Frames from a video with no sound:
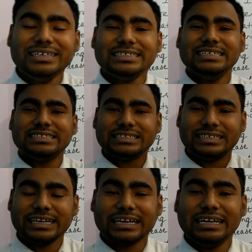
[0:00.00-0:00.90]
is
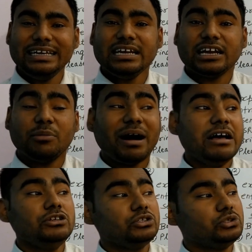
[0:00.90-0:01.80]
strictly
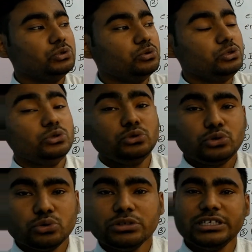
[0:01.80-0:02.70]
command to you, you
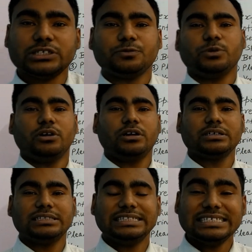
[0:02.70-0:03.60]
do this
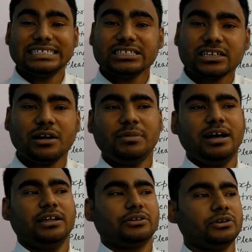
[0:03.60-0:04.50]
work, this is
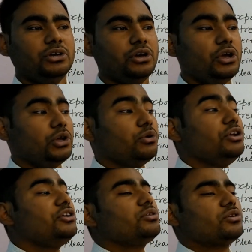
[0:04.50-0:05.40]
command. You
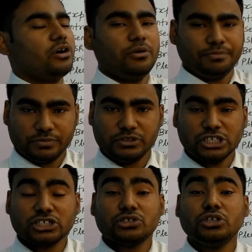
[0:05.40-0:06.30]
need to go,
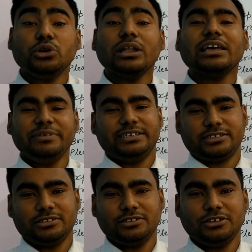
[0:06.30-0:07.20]
just you leave
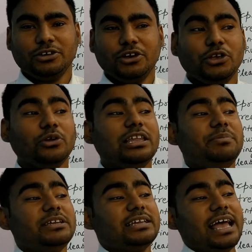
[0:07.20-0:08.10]
it. You
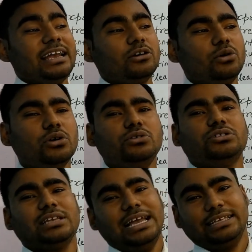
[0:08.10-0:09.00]
leave it and go do
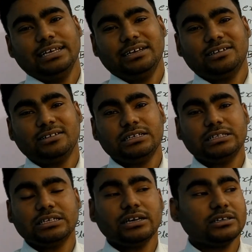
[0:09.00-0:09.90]
it like that.
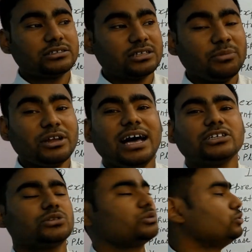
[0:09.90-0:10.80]
Someone
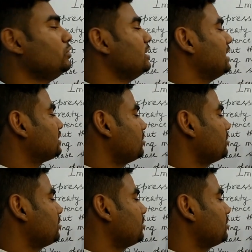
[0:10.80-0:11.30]
asked to, if